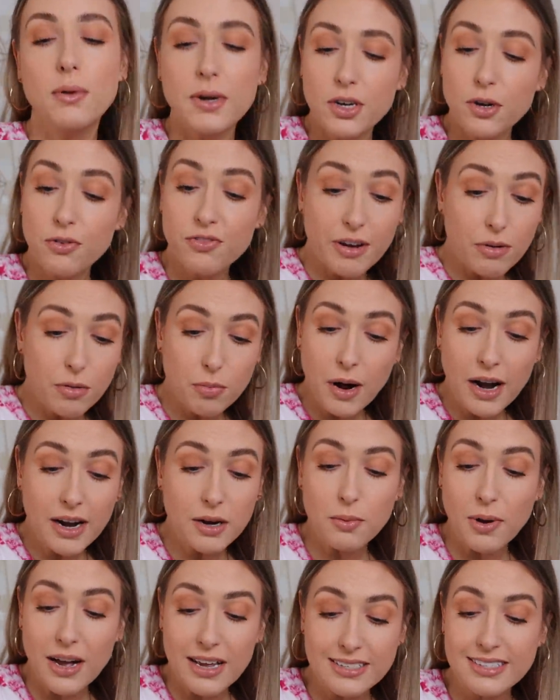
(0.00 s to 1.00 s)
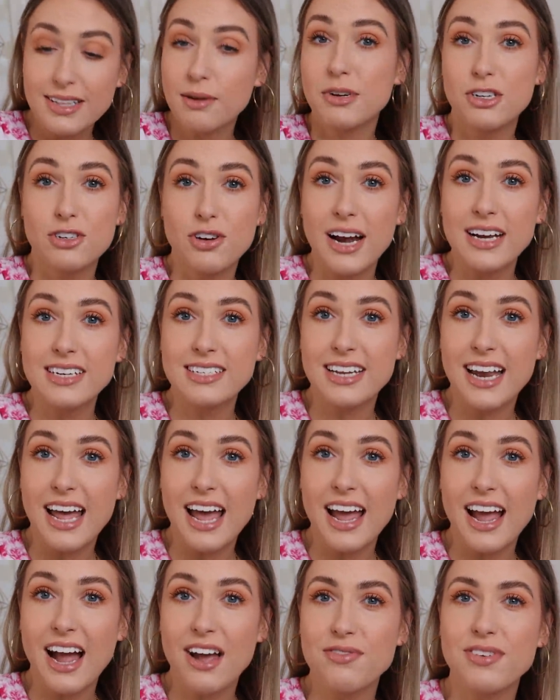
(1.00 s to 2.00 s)
know what your favorite product was that we tried
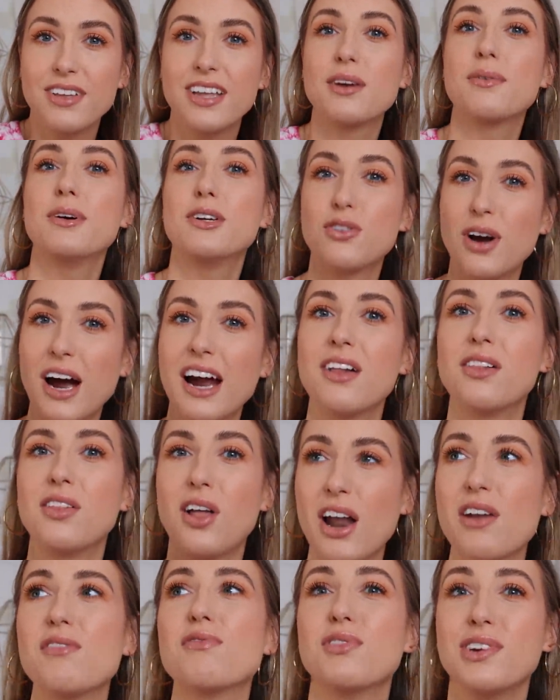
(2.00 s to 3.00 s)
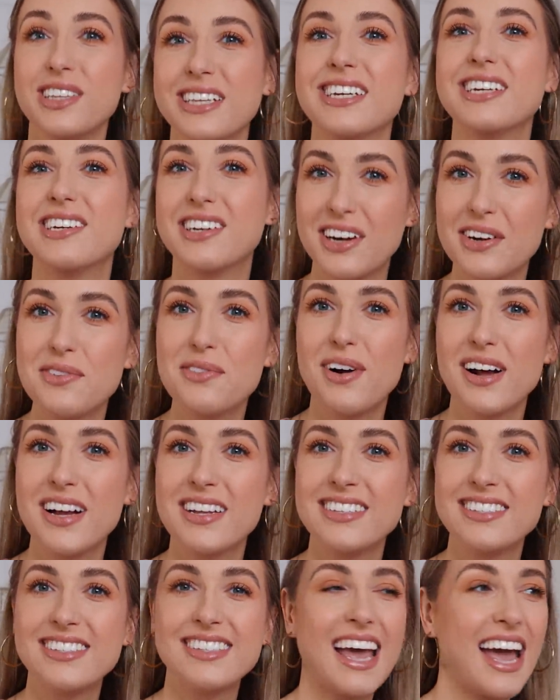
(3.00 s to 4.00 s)
today. I feel like we tried a lot of really good
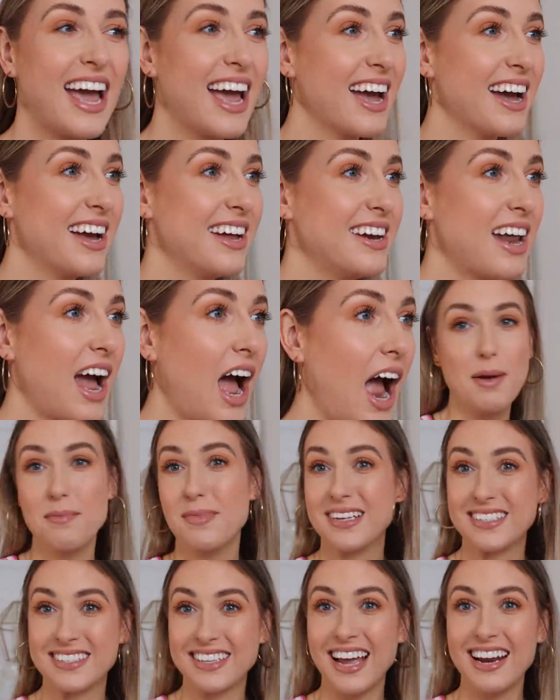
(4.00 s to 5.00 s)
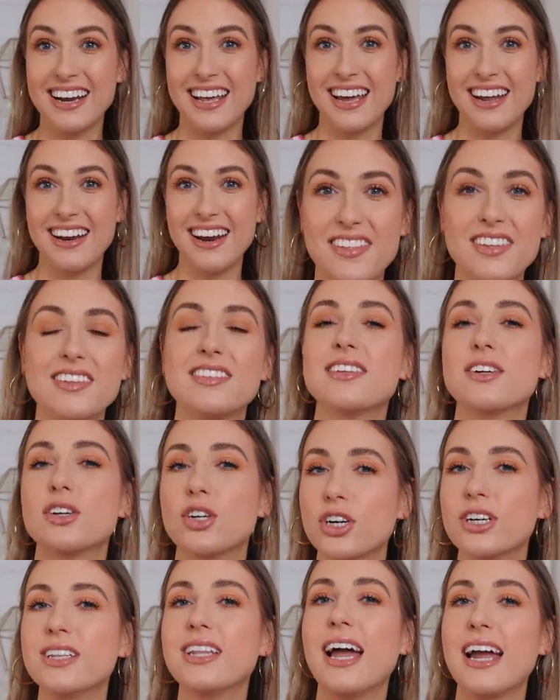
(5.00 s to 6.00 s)
ones and I'm excited. This is a
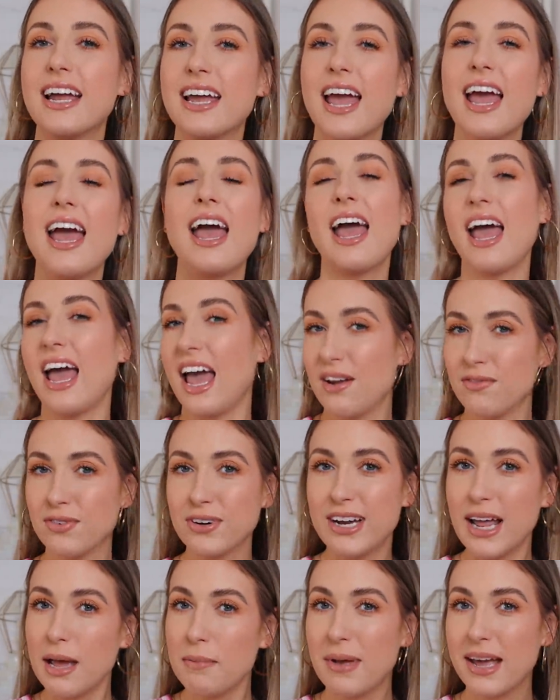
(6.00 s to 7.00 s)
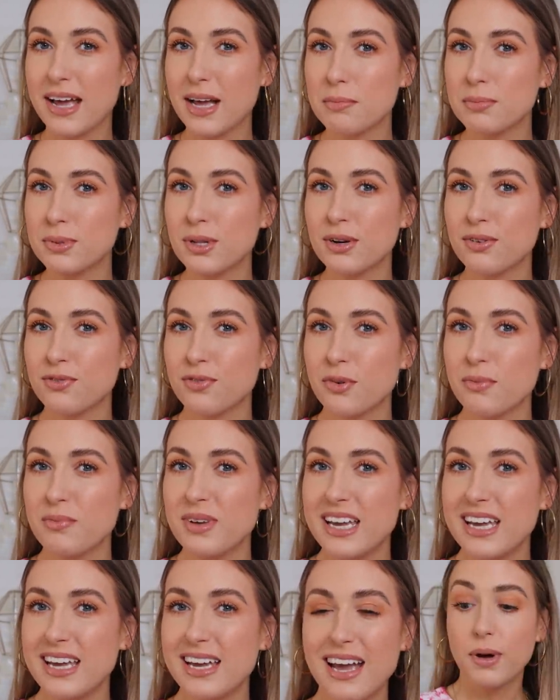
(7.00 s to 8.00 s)
good like everyday makeup look for
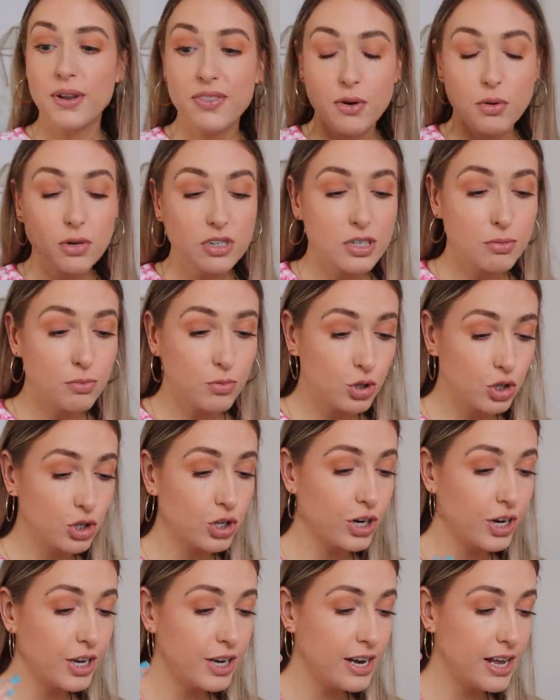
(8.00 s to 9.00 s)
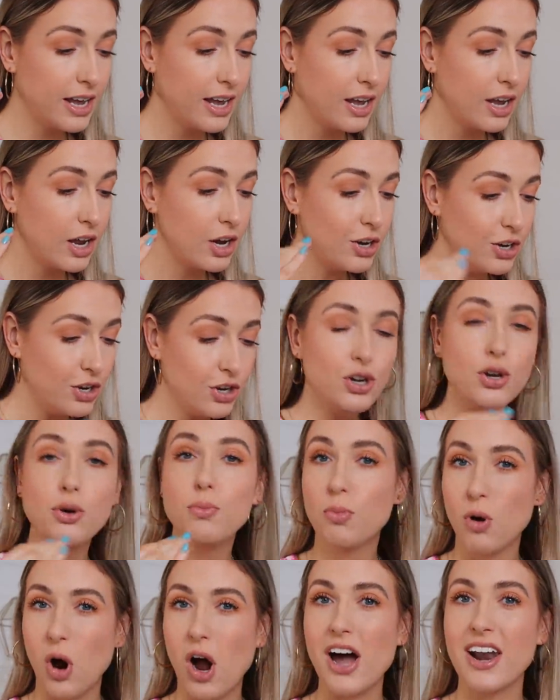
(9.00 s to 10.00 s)
me, but there were some good new
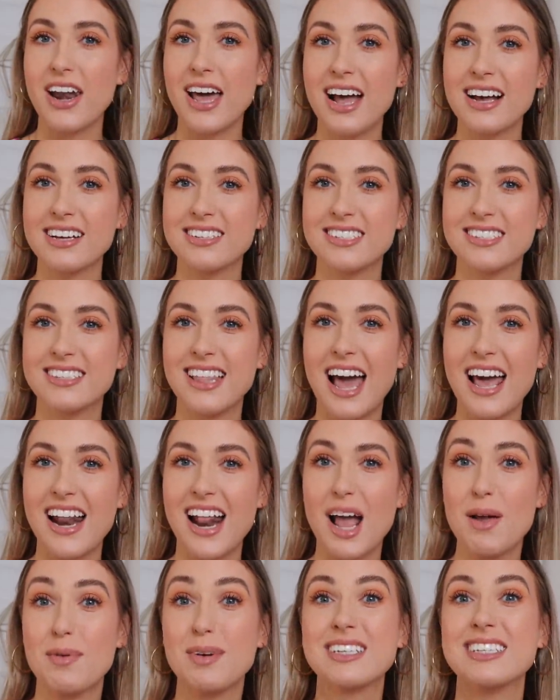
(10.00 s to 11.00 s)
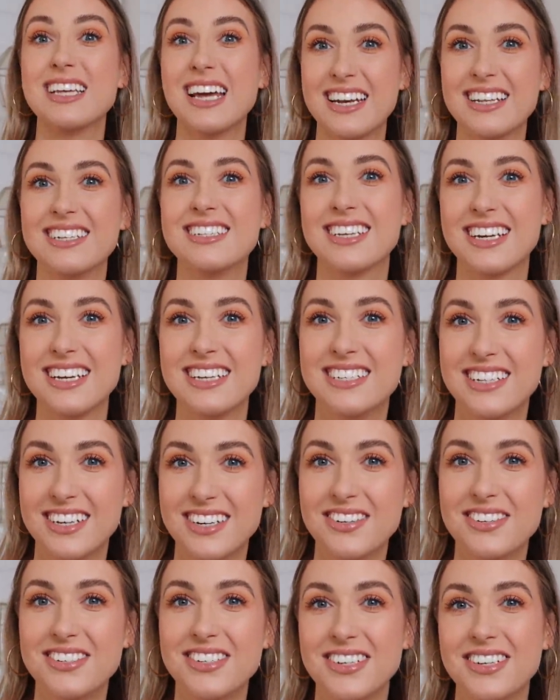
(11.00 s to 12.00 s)
products that I'm excited to
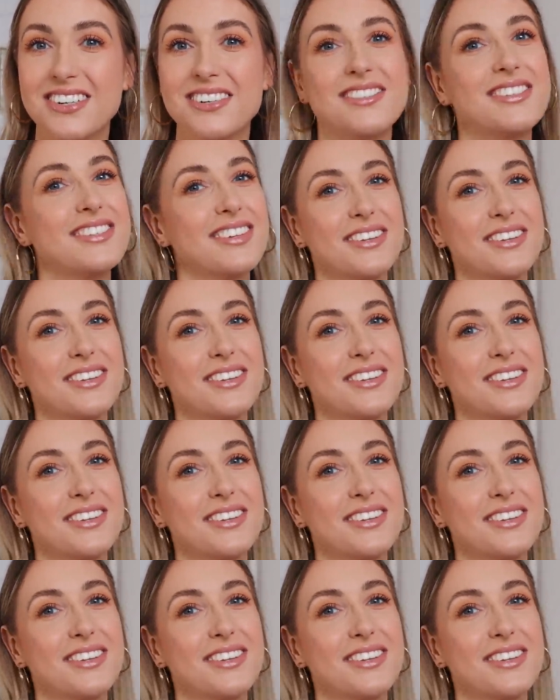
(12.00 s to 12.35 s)
continue to use.